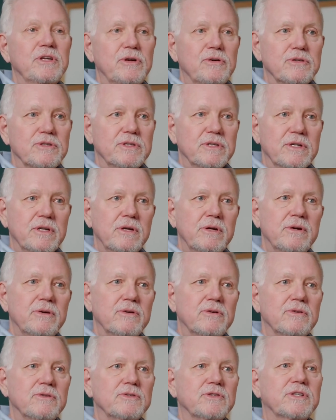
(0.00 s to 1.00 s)
and years and
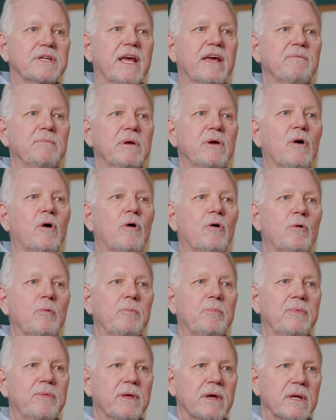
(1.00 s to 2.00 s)
years gave me
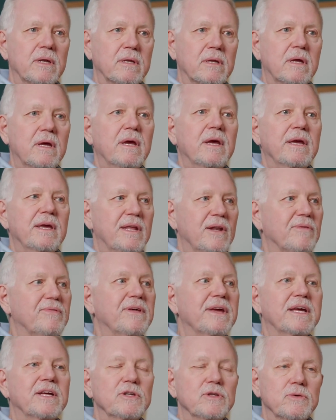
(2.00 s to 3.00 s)
hope that if
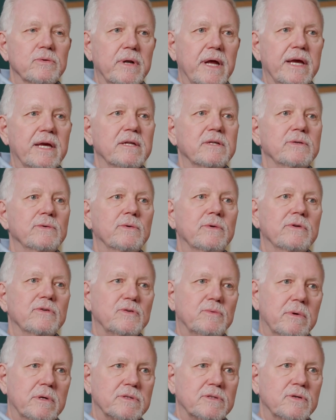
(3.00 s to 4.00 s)
they can do it, I can do it
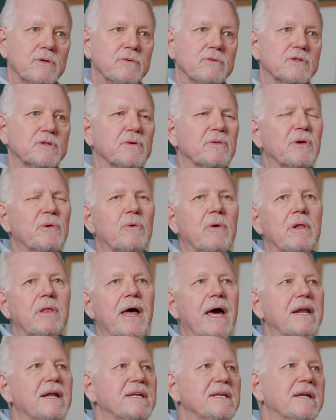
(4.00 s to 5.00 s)
as well too. So there were a
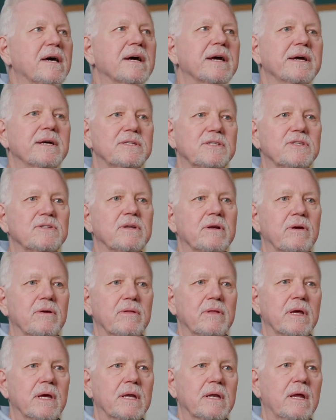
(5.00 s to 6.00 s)
lot of nuggets
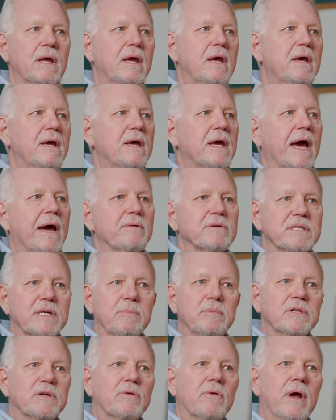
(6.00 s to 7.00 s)
there that I was
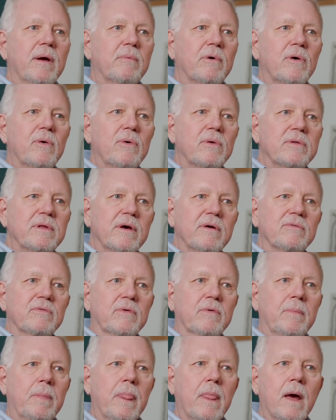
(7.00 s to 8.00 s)
able to grab a hold
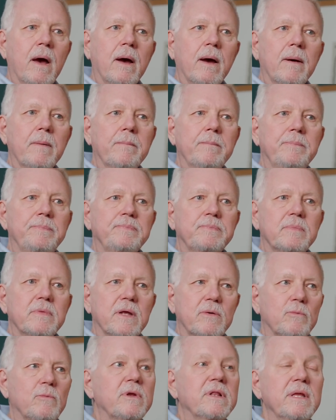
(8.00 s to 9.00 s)
of
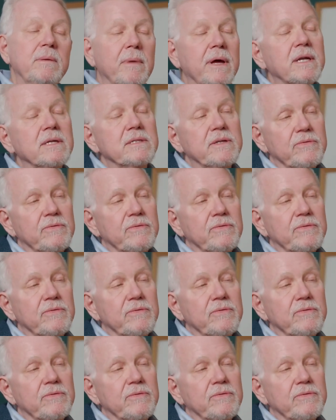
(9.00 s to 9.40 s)
that really made a